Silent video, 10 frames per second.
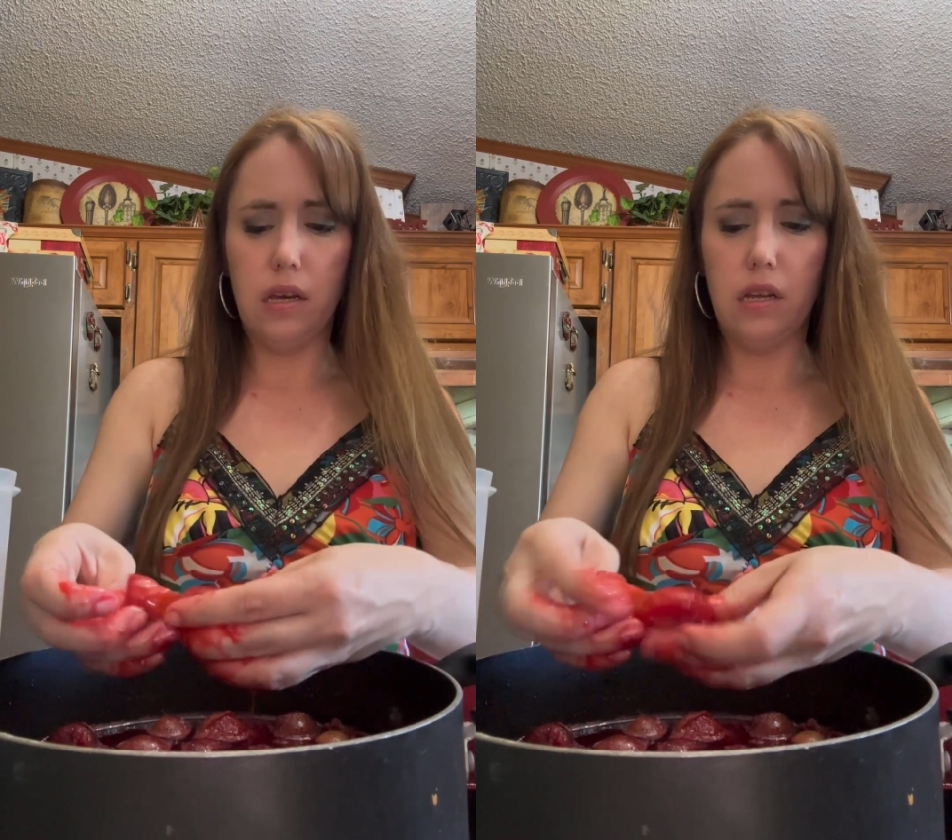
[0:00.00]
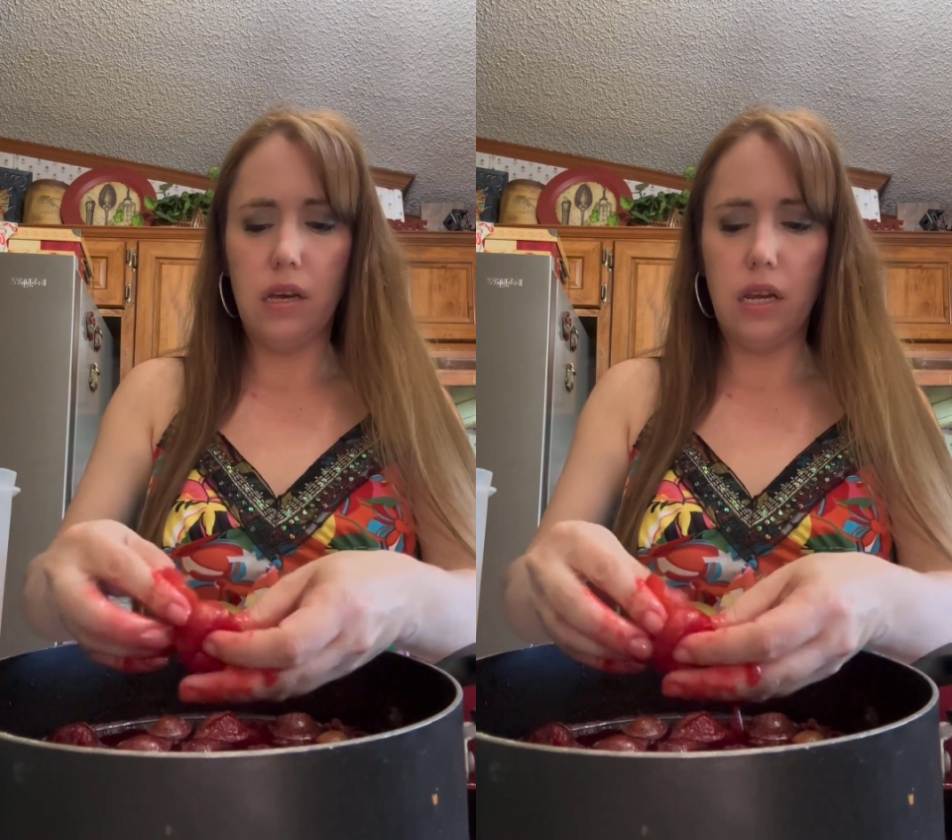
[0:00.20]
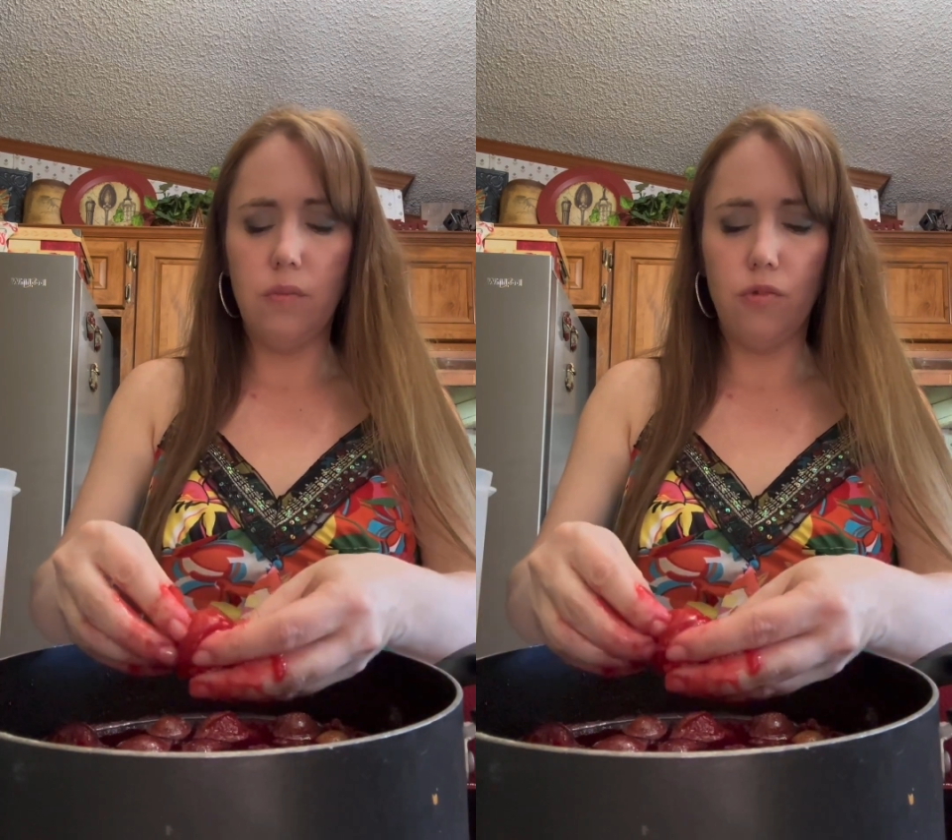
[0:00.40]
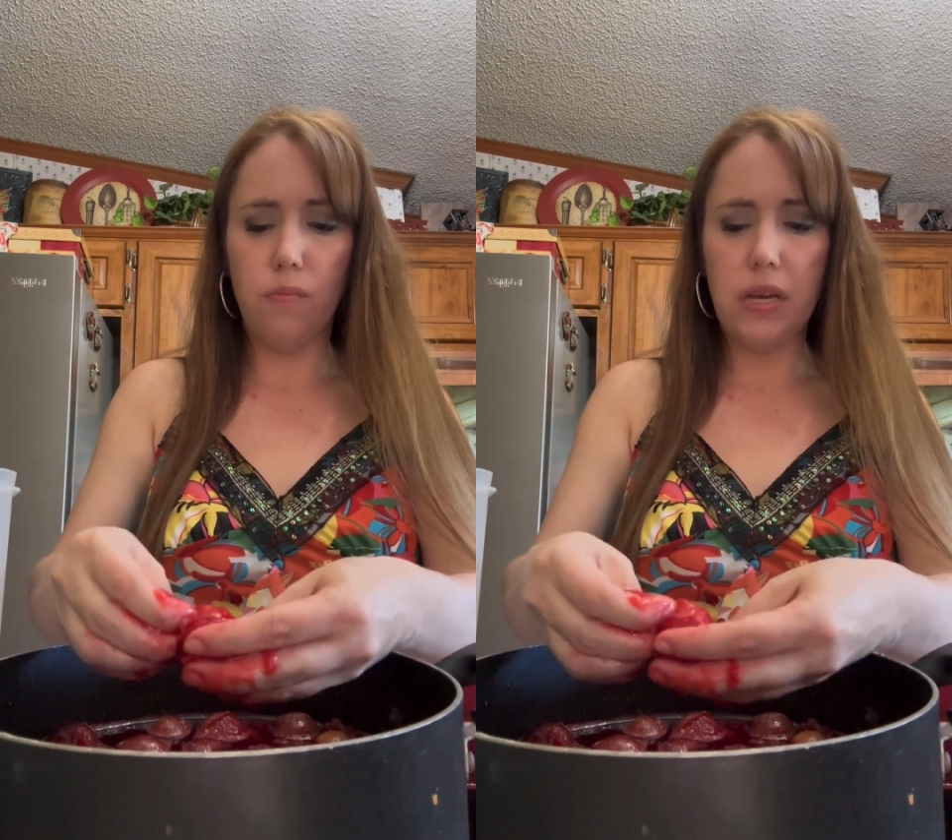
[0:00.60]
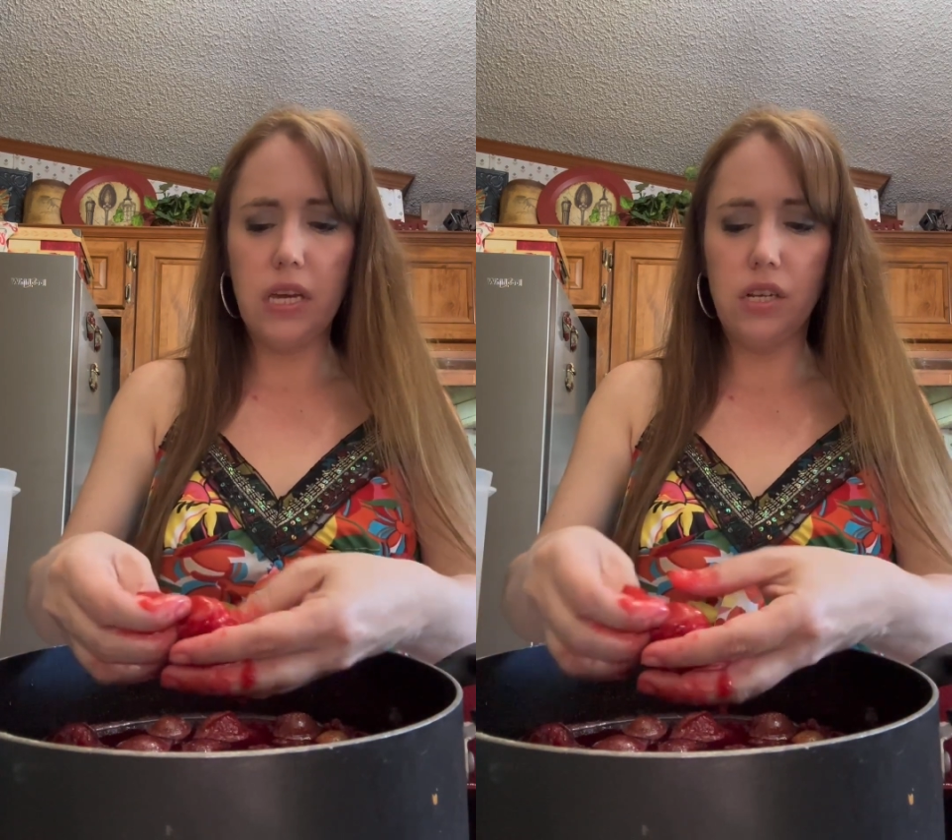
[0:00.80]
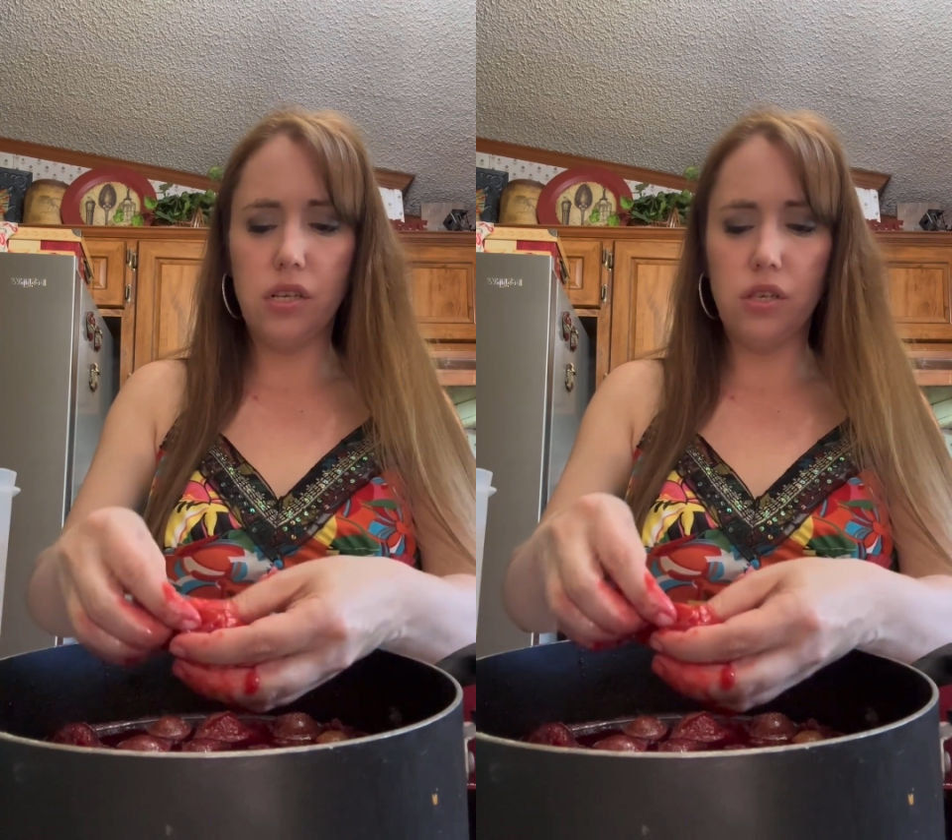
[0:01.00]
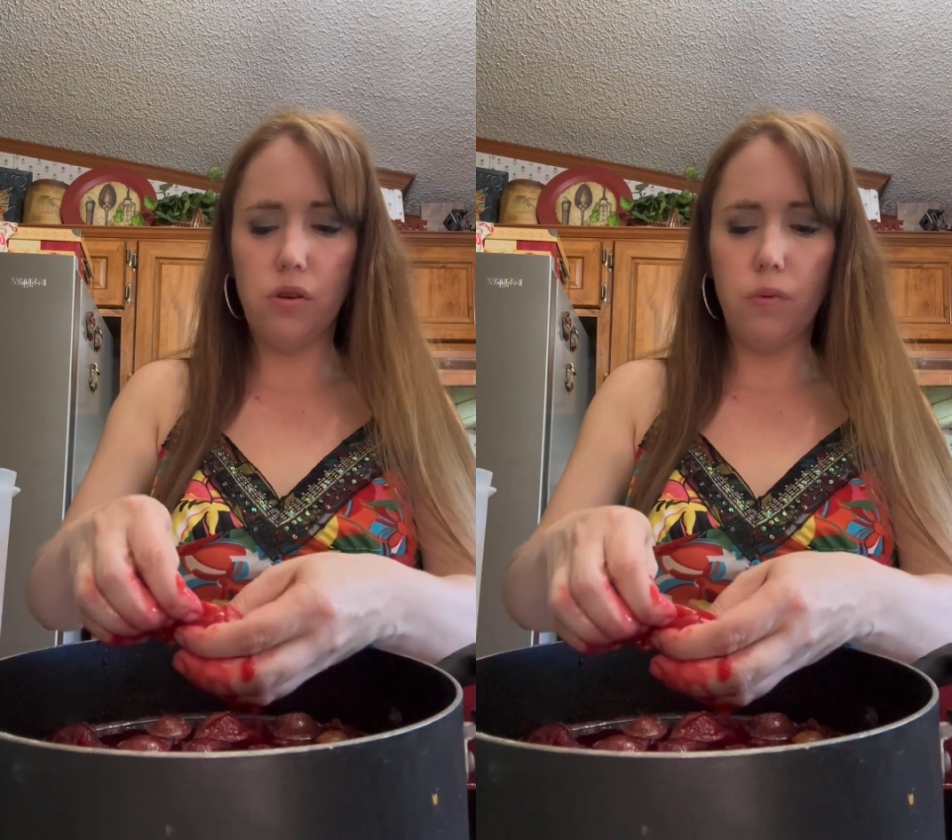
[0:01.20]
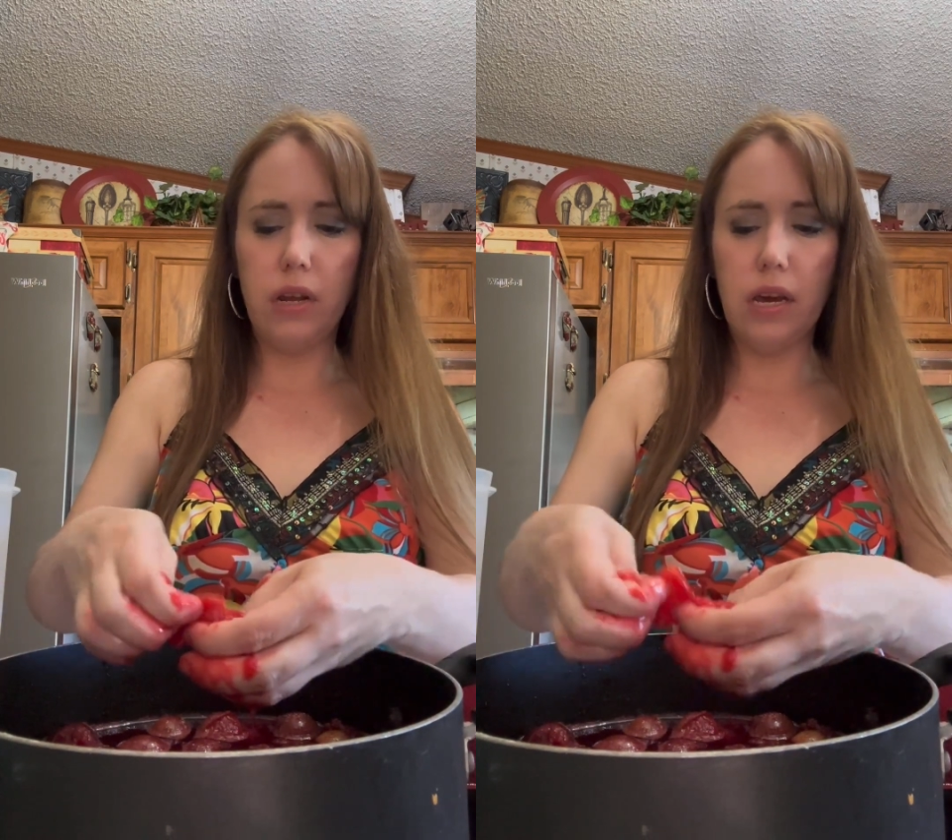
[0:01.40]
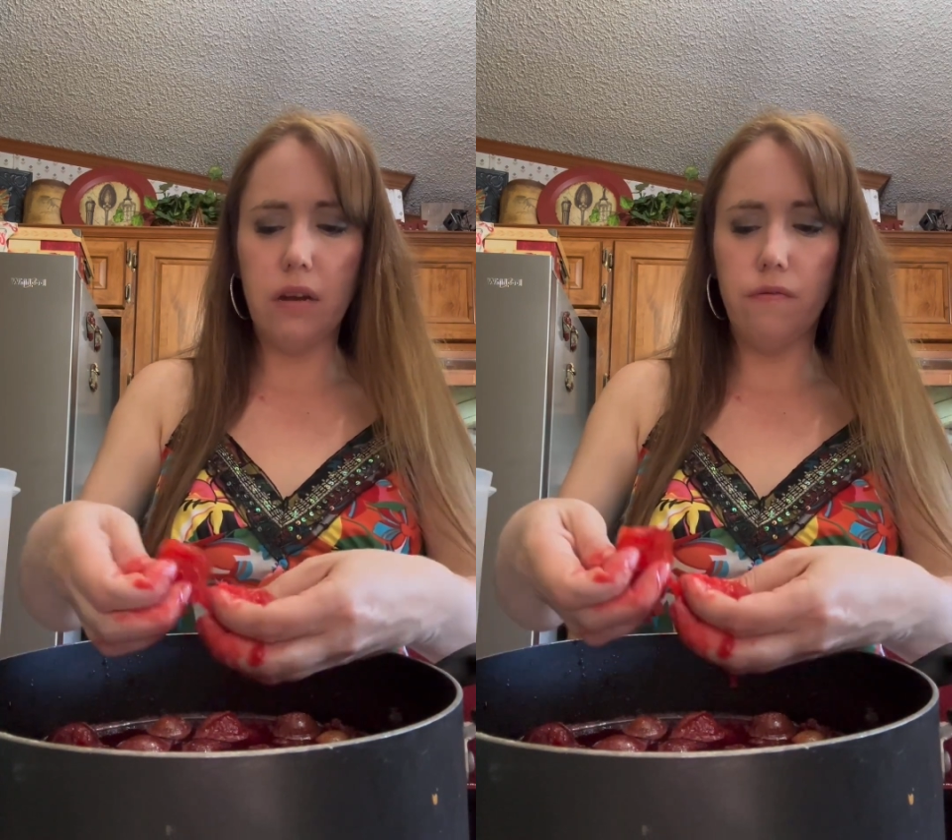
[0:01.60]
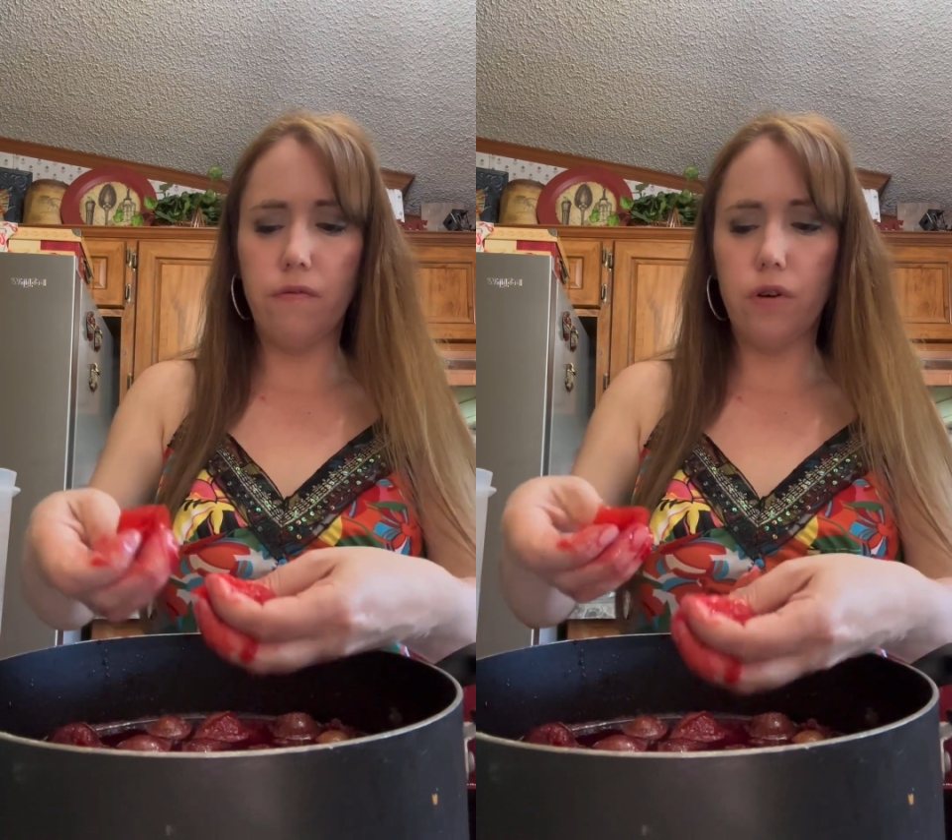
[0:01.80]
any more peaches, so I went ahead
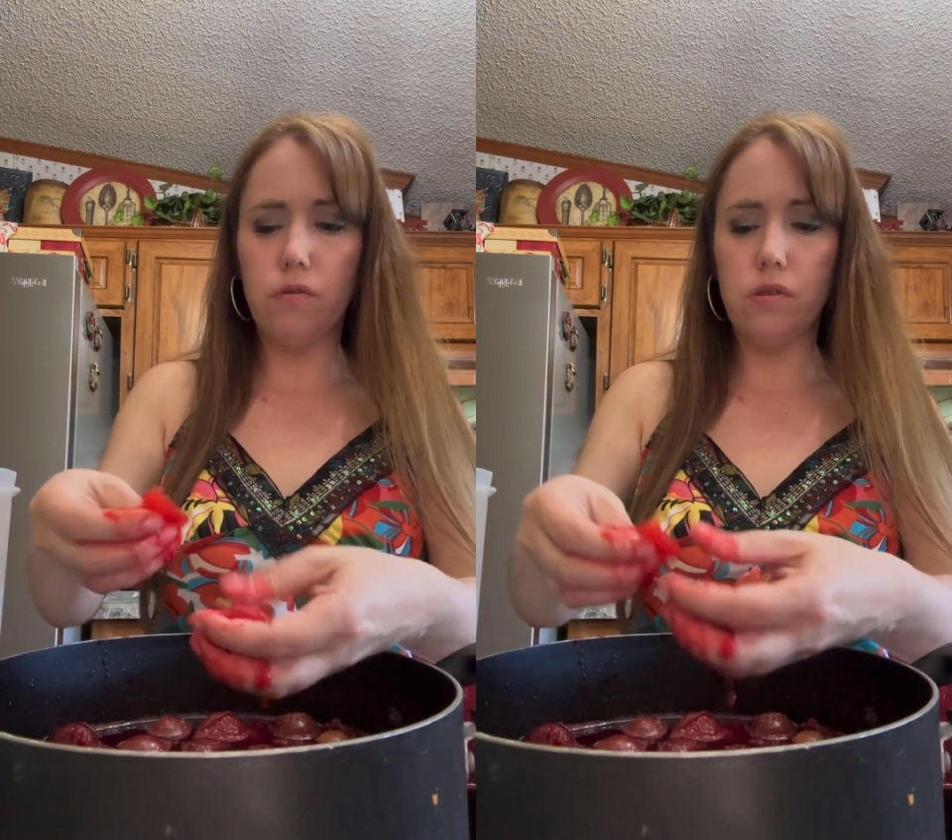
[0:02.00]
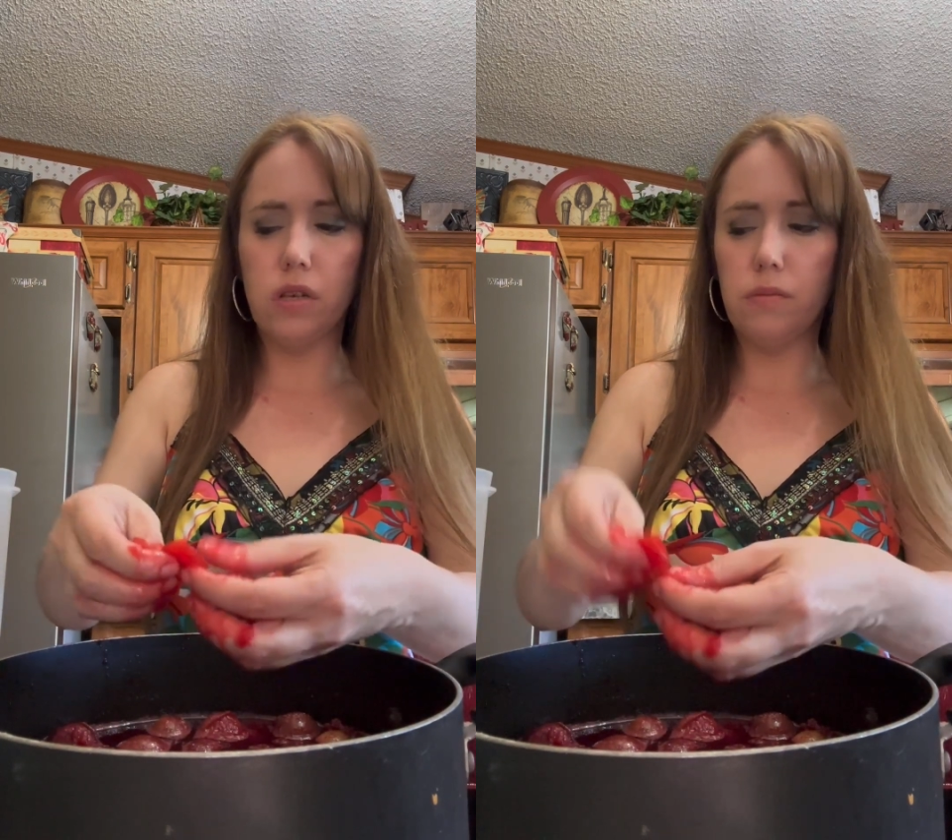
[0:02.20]
and froze them.